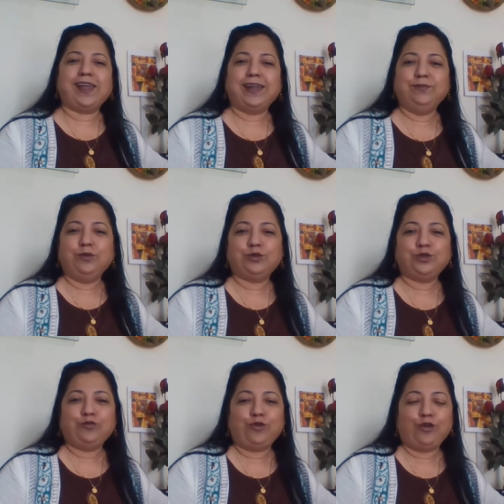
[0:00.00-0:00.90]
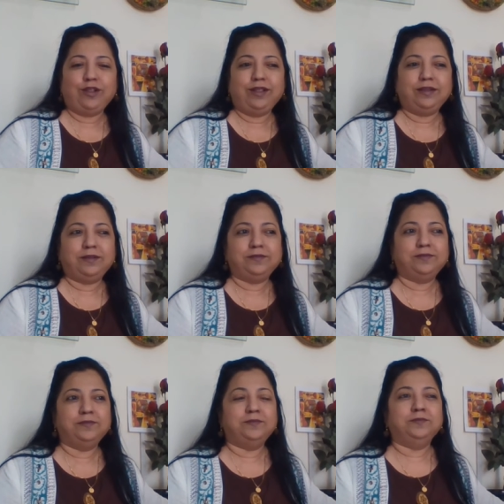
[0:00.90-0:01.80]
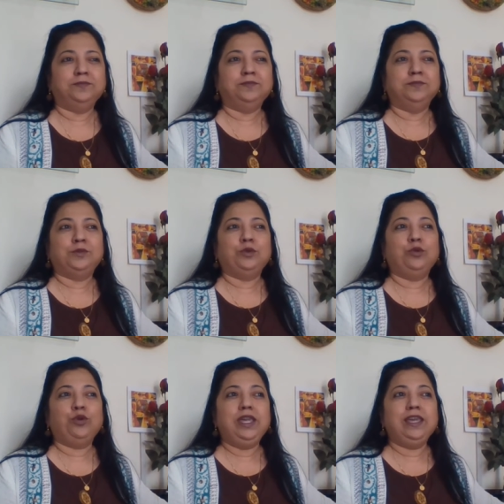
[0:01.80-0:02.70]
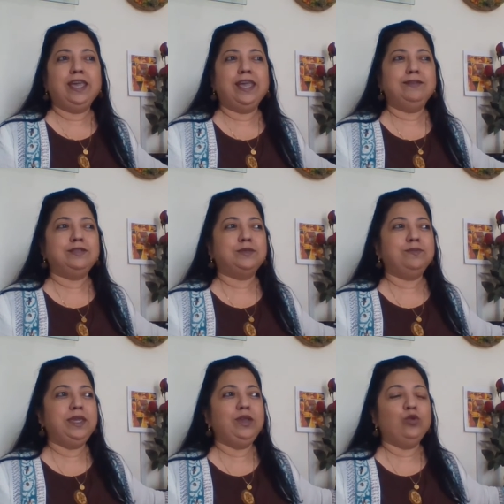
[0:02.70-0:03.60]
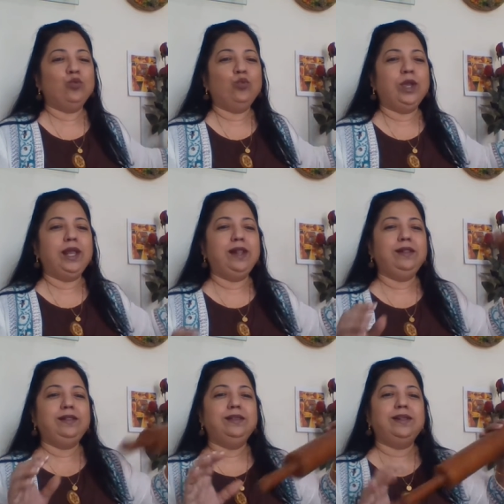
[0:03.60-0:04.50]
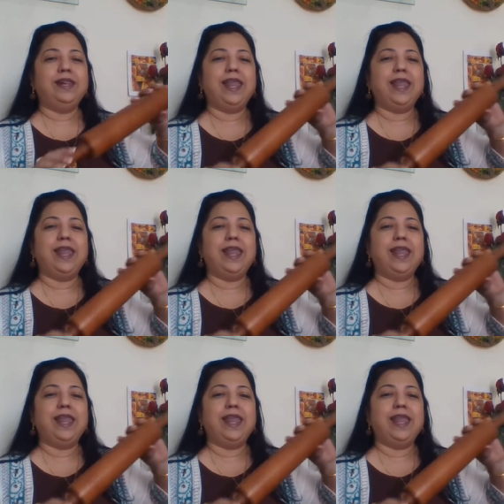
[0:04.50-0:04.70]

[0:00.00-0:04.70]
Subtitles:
And most of all, cooking helps me wear the